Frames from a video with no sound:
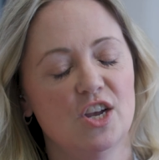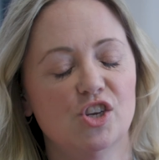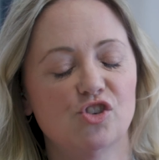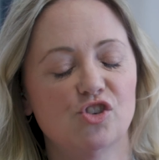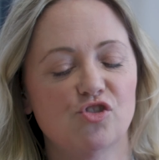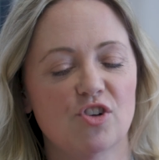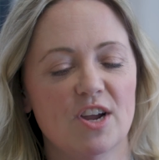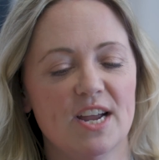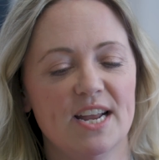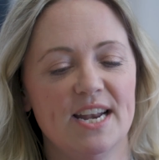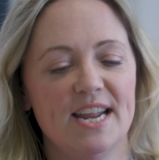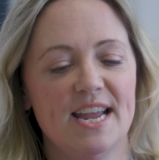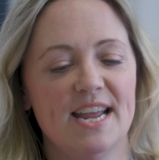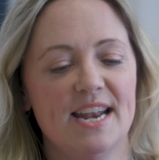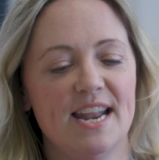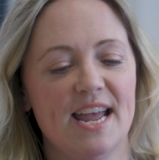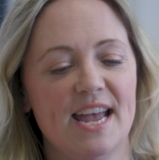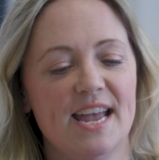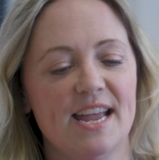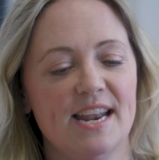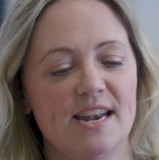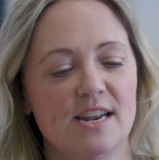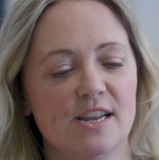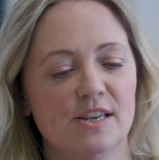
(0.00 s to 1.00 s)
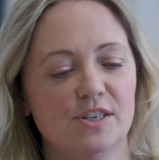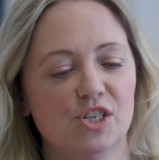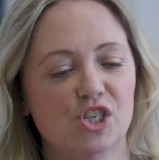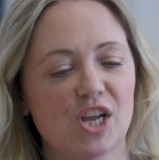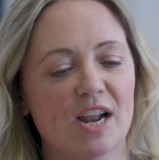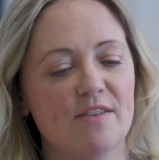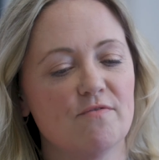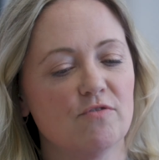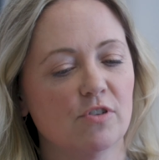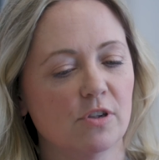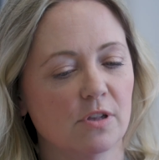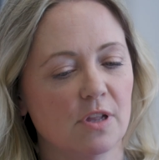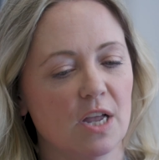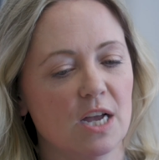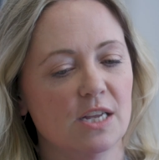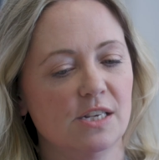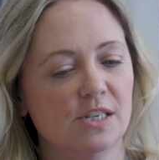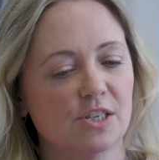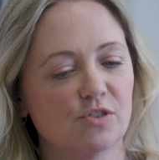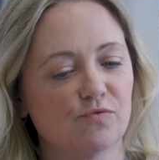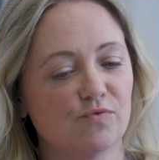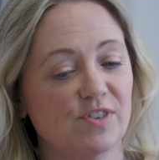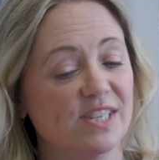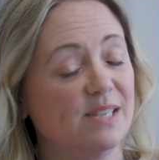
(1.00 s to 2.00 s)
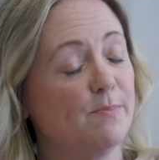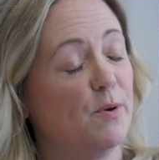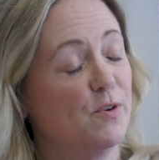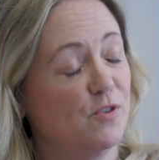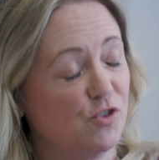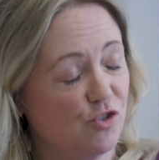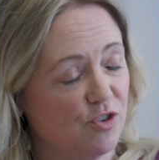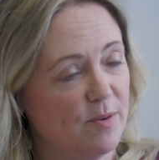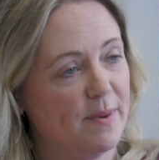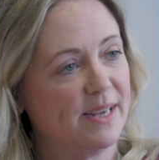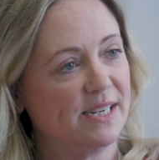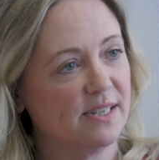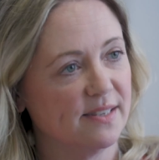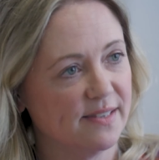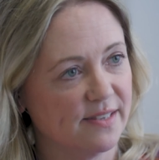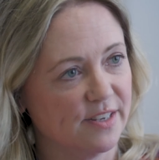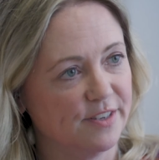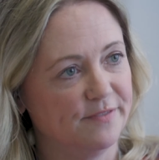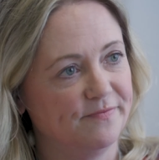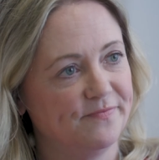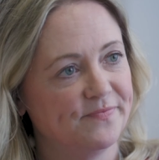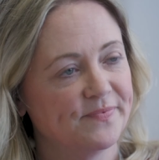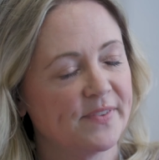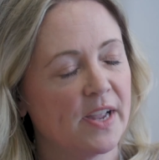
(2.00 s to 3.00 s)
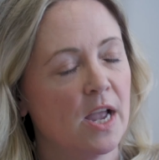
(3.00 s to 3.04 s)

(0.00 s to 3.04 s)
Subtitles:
training in general and respiratory medicine.